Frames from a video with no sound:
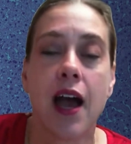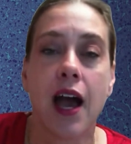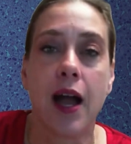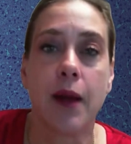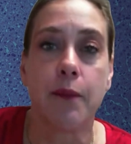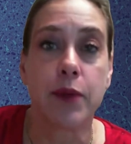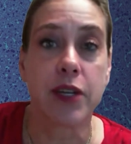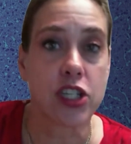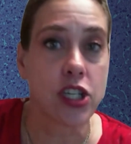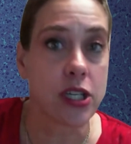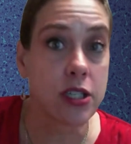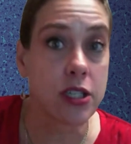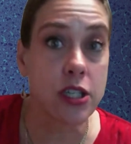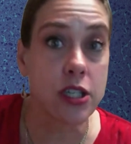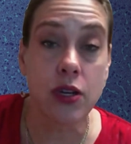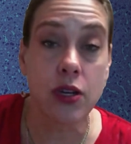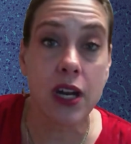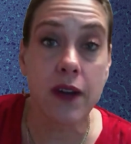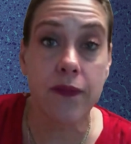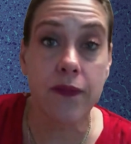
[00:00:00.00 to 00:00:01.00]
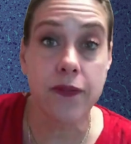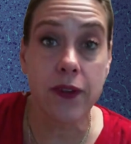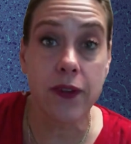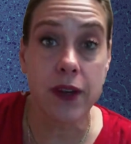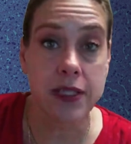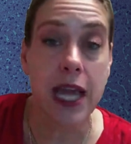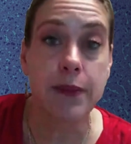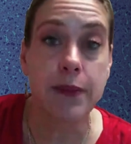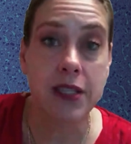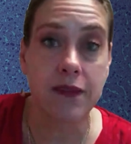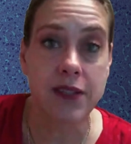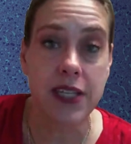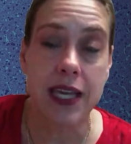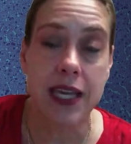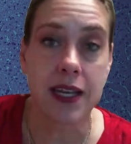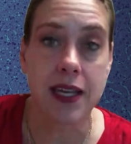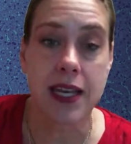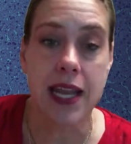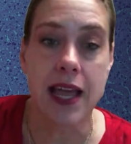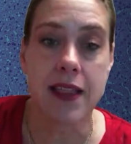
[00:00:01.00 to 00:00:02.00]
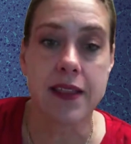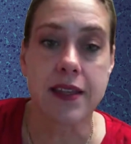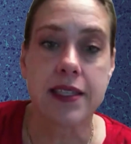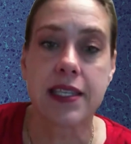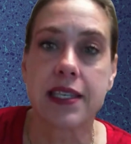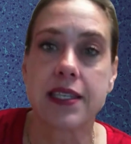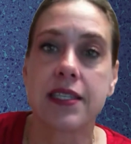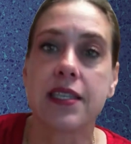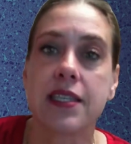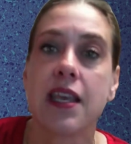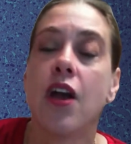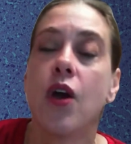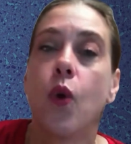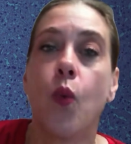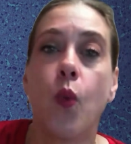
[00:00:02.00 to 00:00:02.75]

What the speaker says: but just two different types of data analysis,